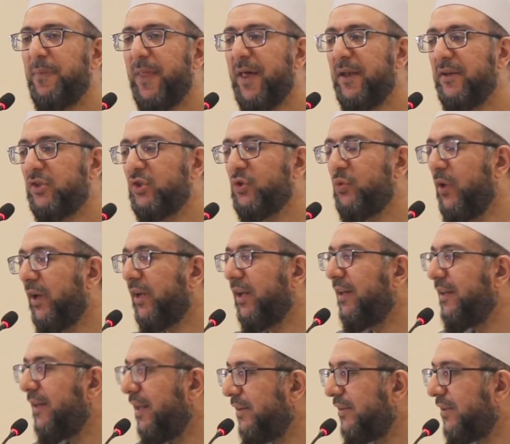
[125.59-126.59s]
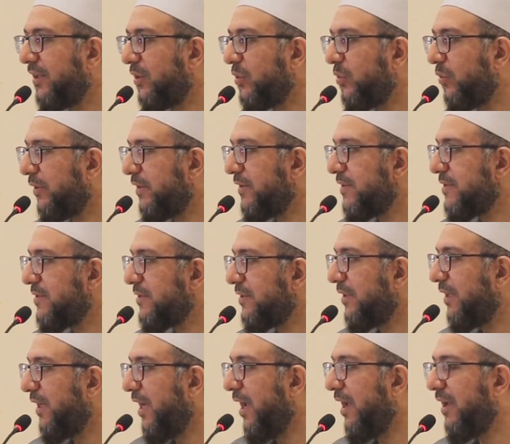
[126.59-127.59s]
and it's quite a lengthy course,
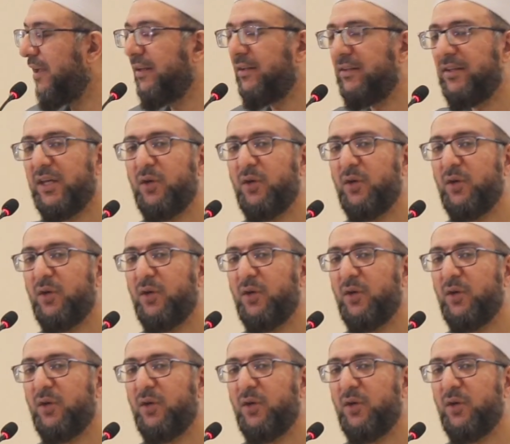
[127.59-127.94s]
and